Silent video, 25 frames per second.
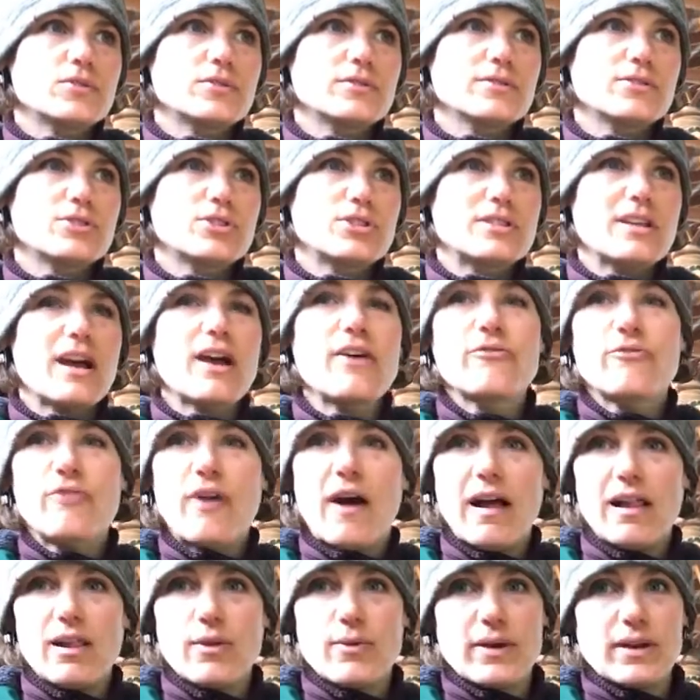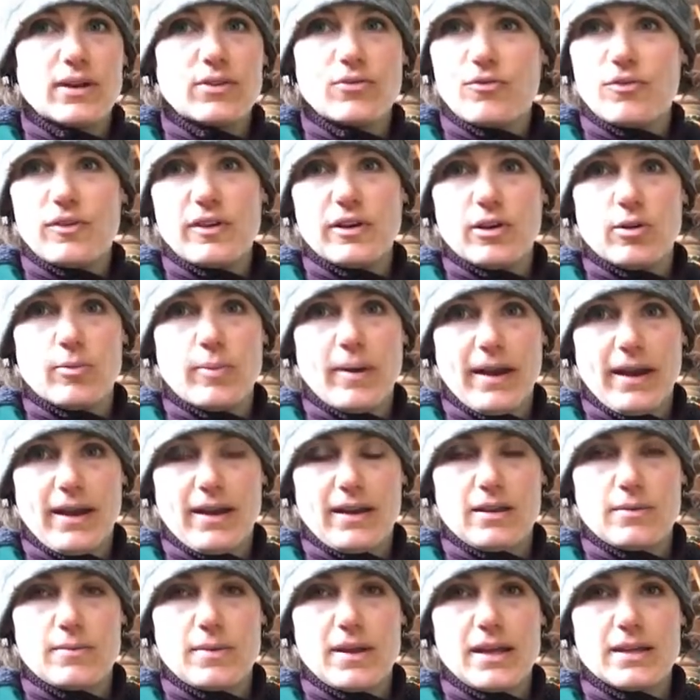she's not following a feel by
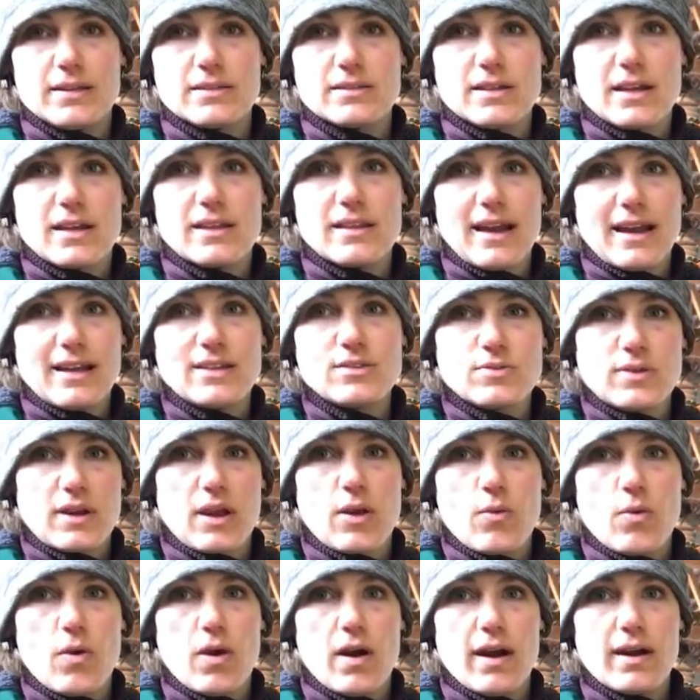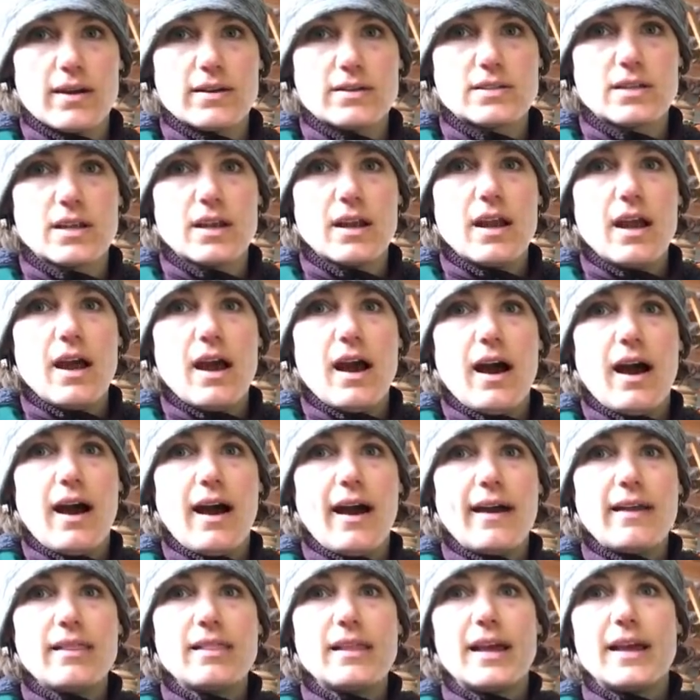any means. And that's what I want.
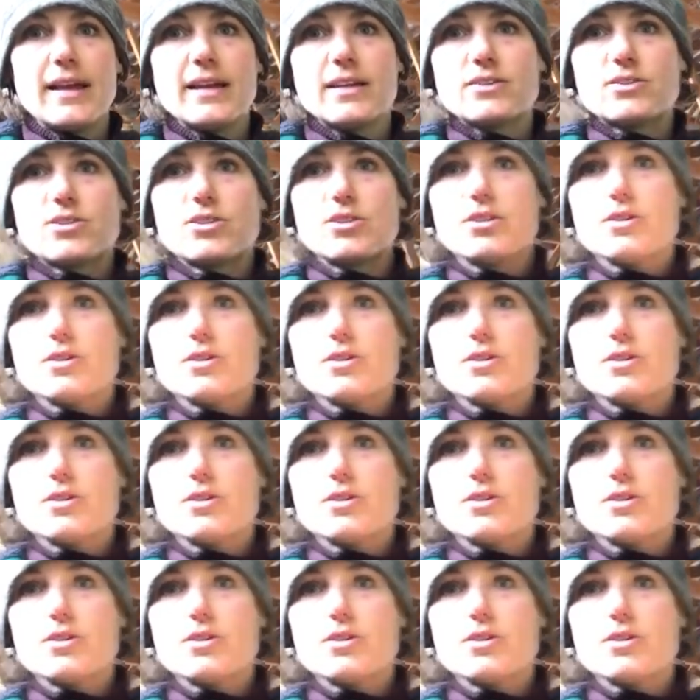I like